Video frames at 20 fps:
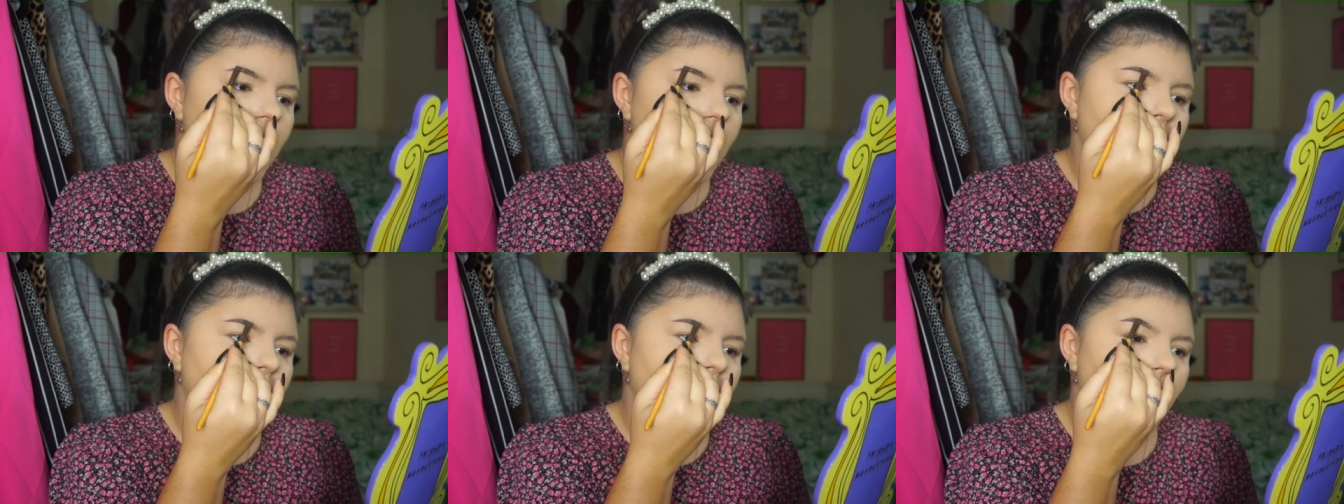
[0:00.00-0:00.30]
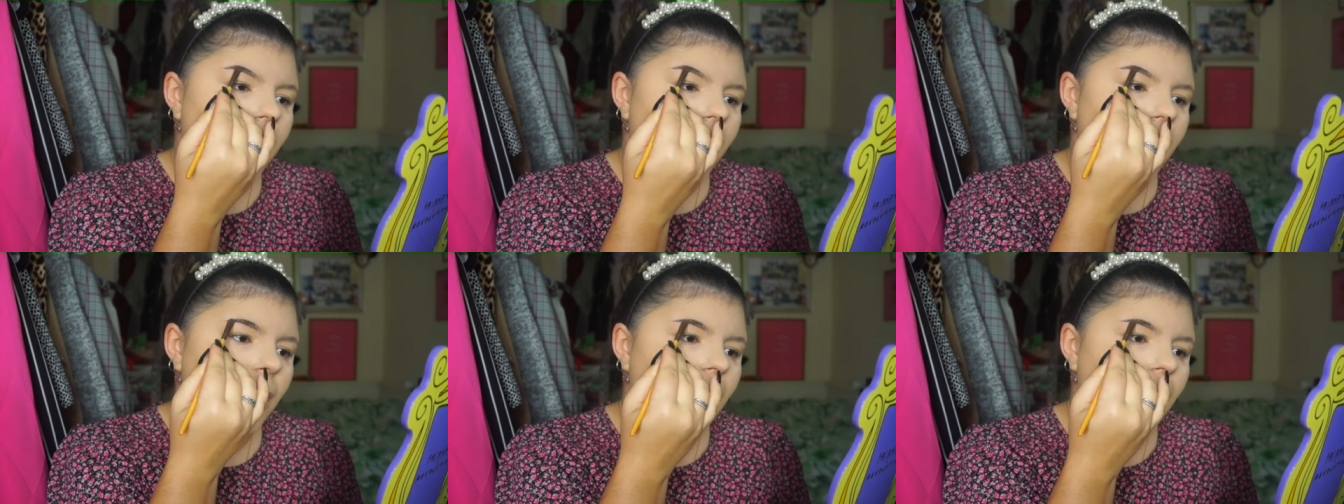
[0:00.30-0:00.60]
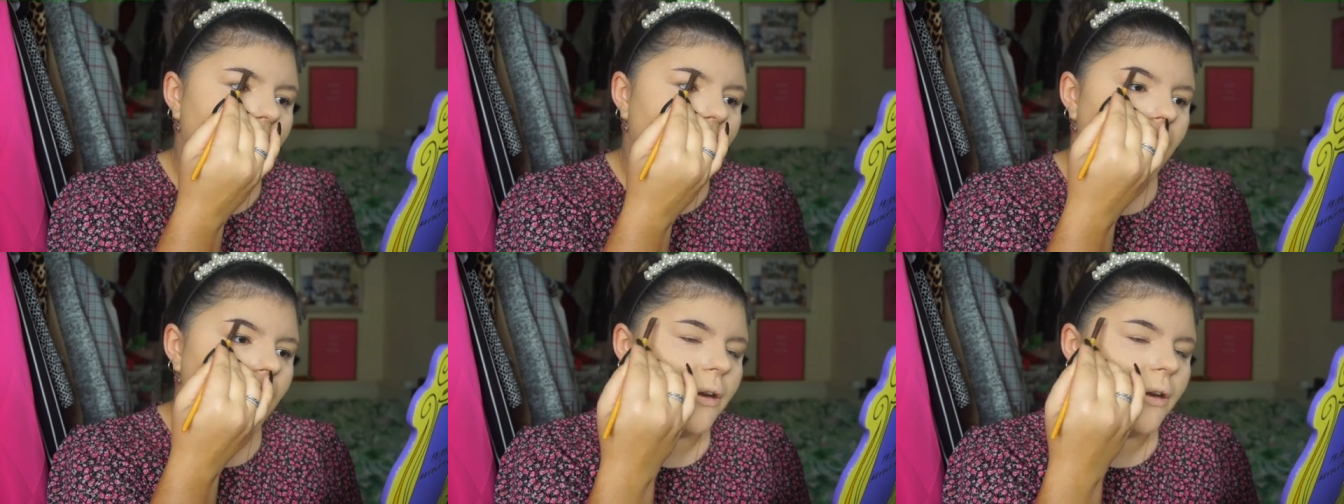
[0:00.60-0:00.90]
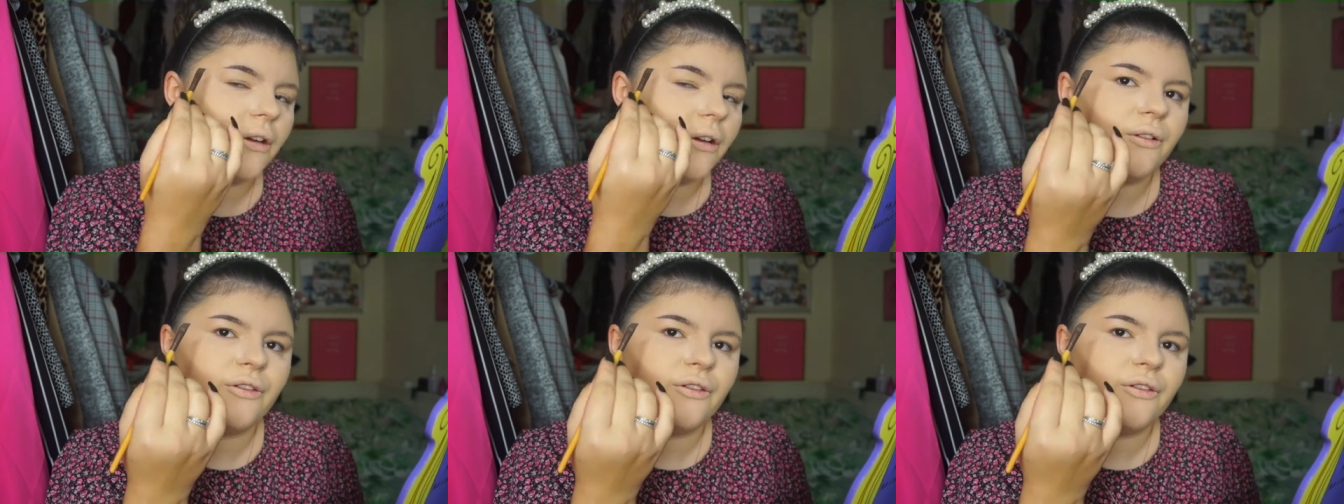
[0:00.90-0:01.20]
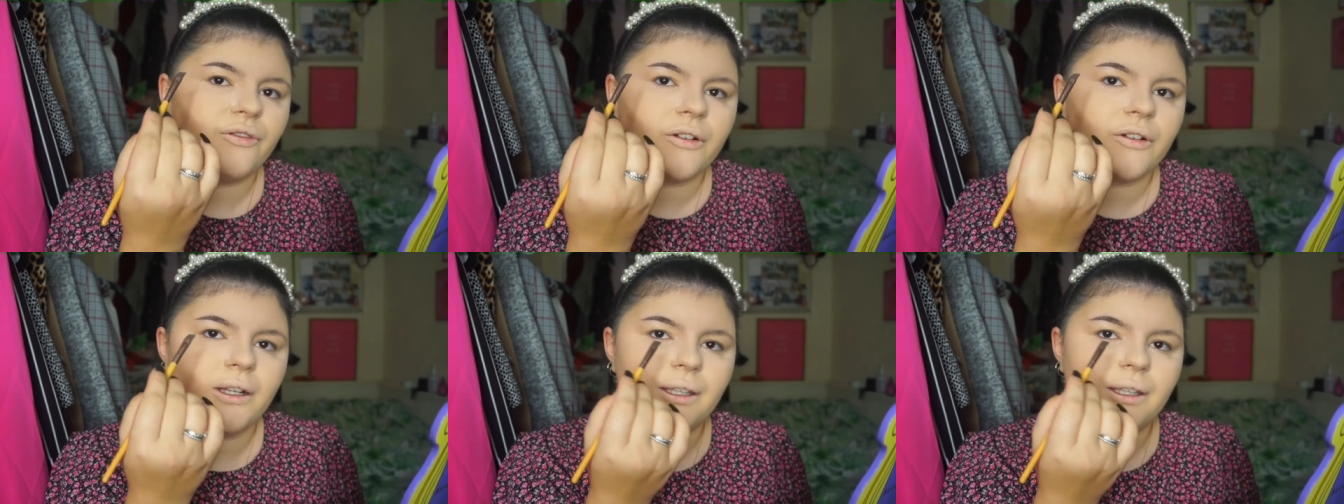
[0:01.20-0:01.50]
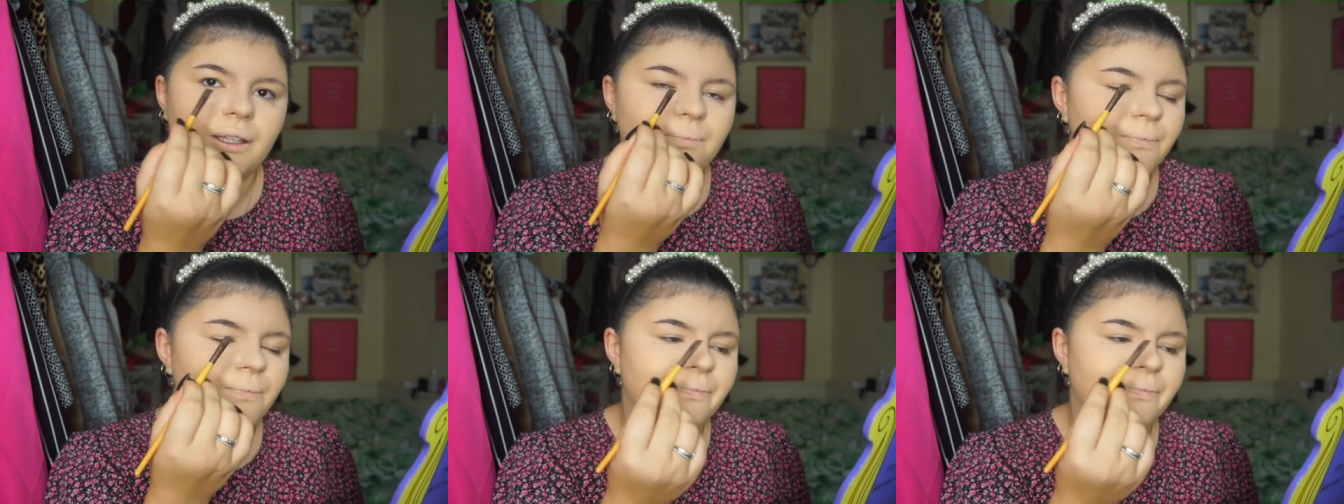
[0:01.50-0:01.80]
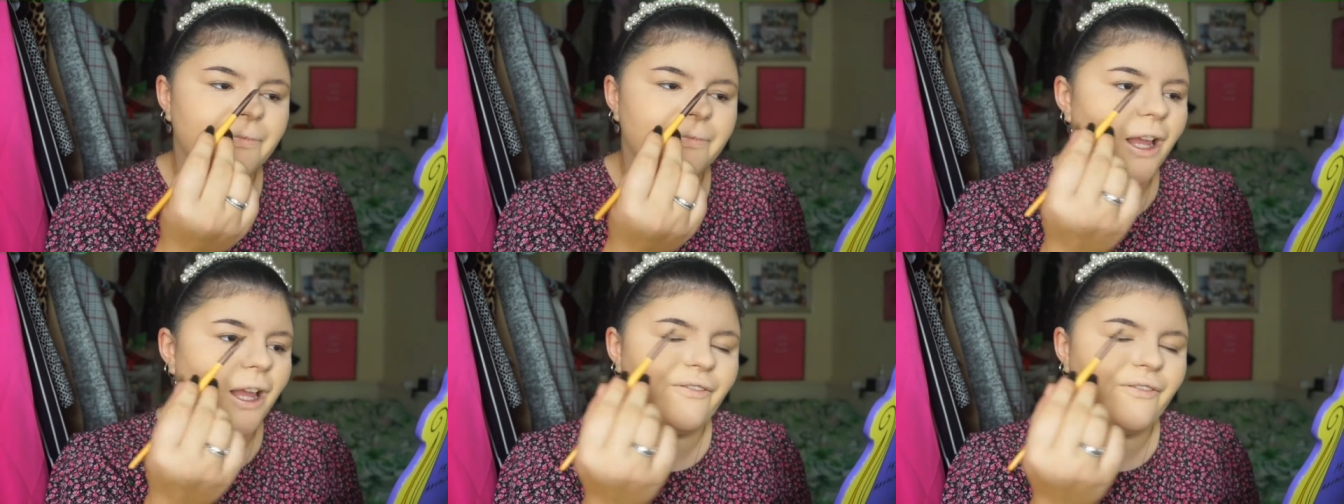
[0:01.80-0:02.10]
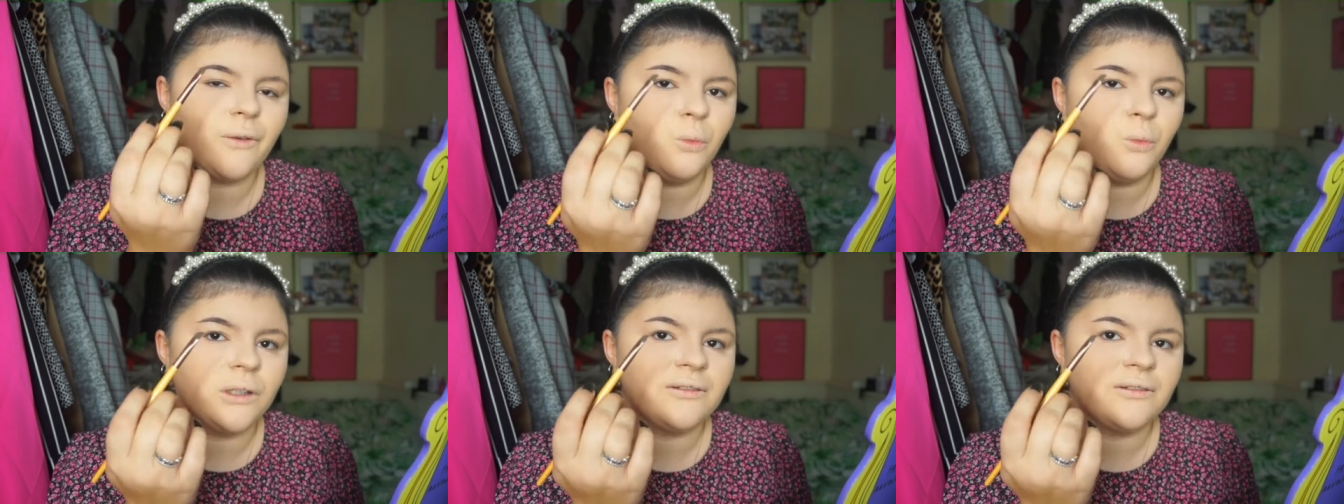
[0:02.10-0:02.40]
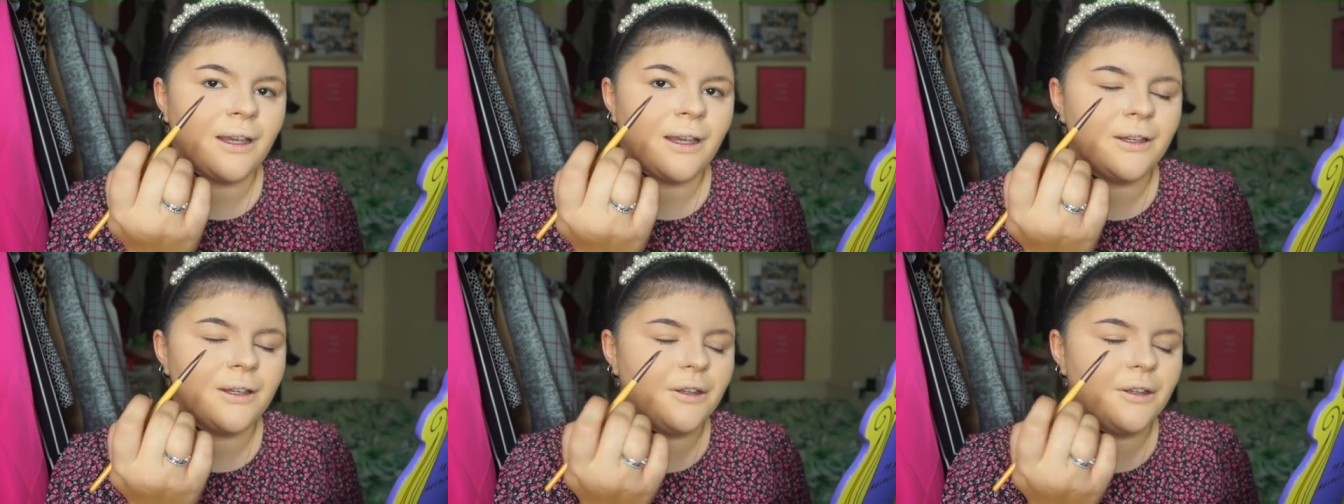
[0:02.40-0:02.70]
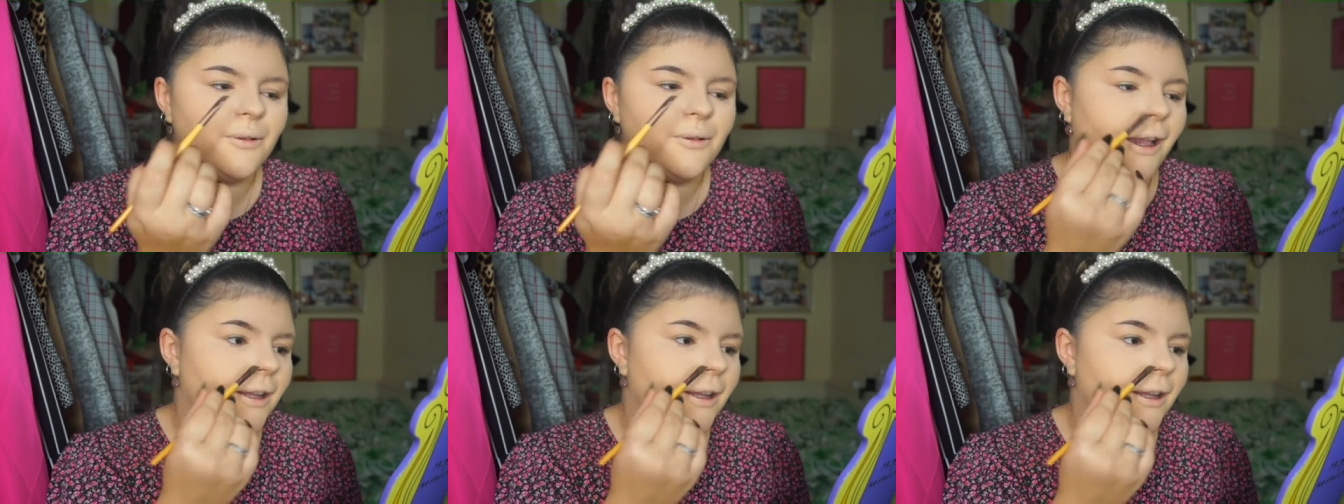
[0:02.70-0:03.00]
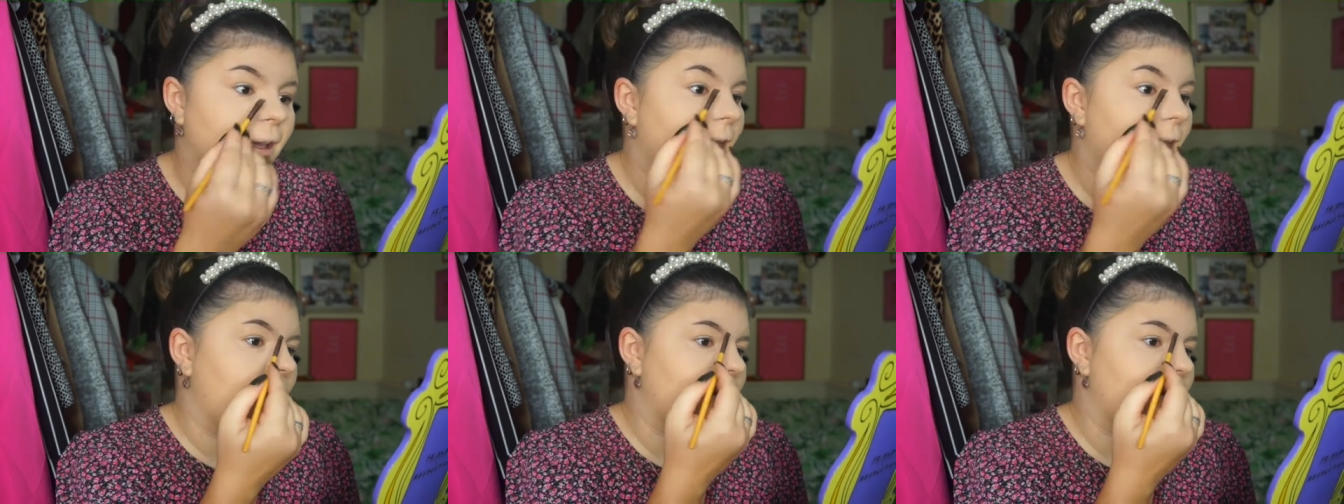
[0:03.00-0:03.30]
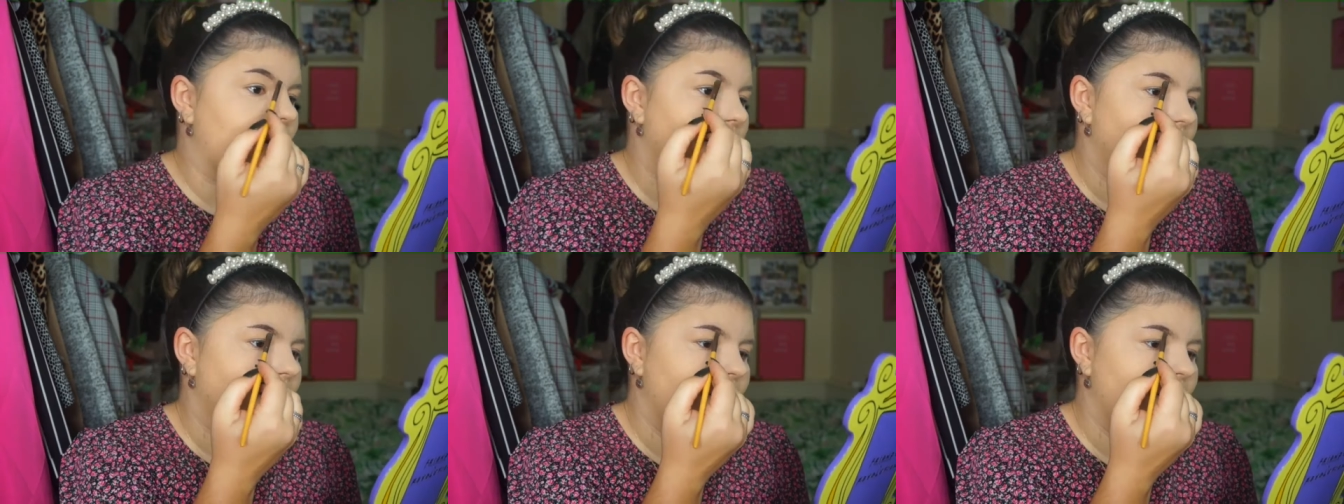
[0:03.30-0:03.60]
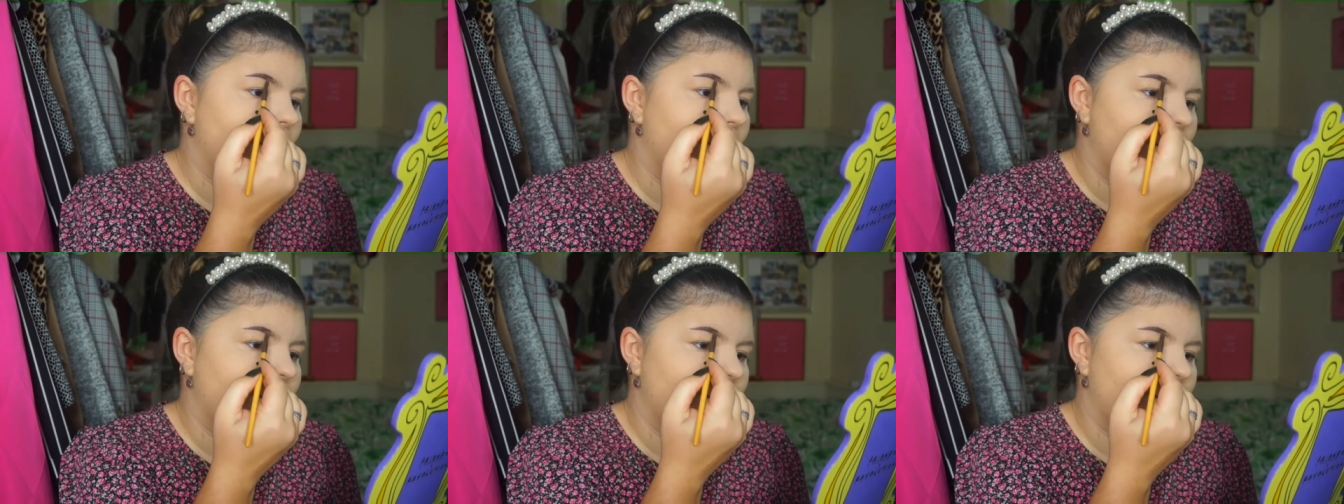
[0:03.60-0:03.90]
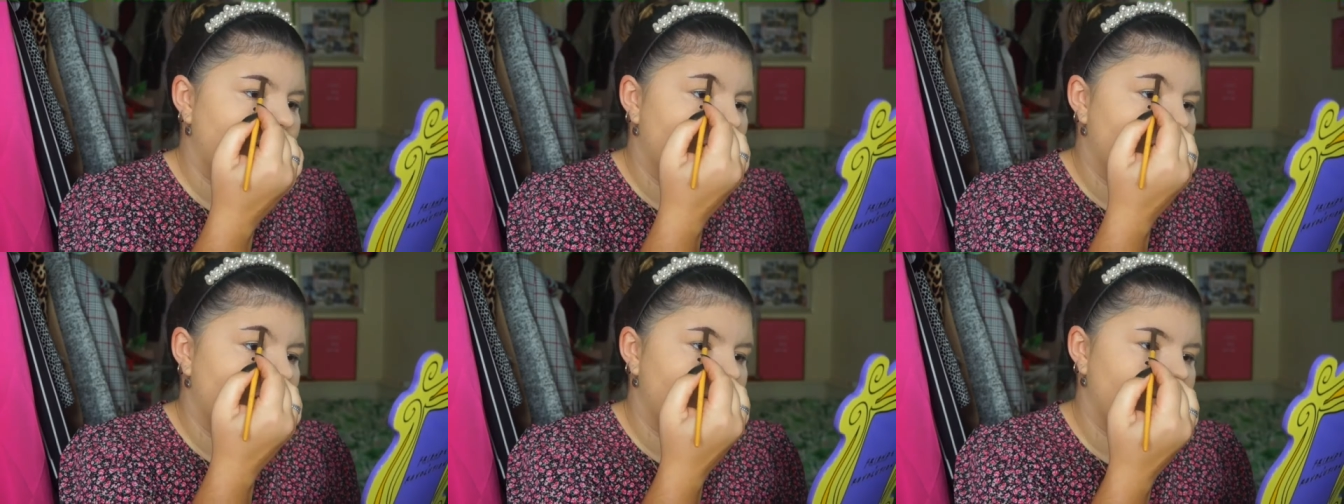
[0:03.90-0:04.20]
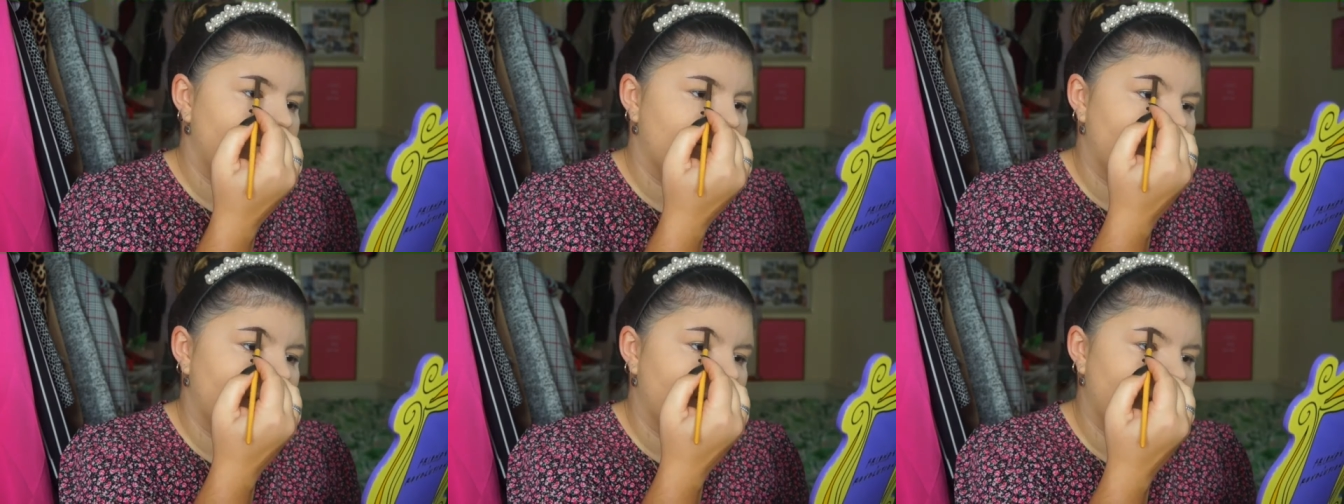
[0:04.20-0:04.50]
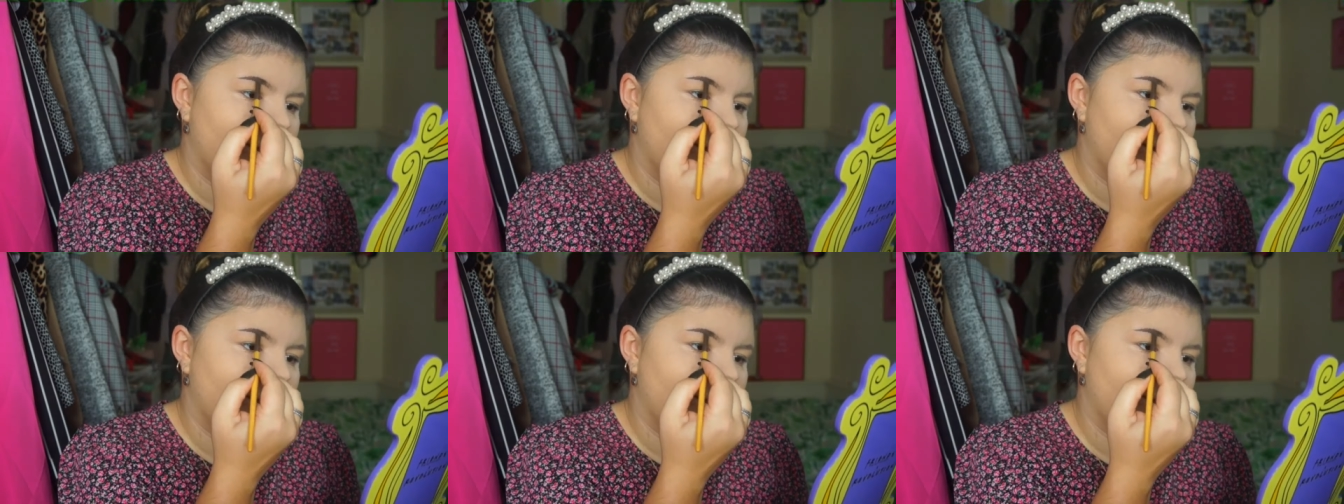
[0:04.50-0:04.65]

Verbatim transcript: but I am horrifically I've had one tattoo and I hated it like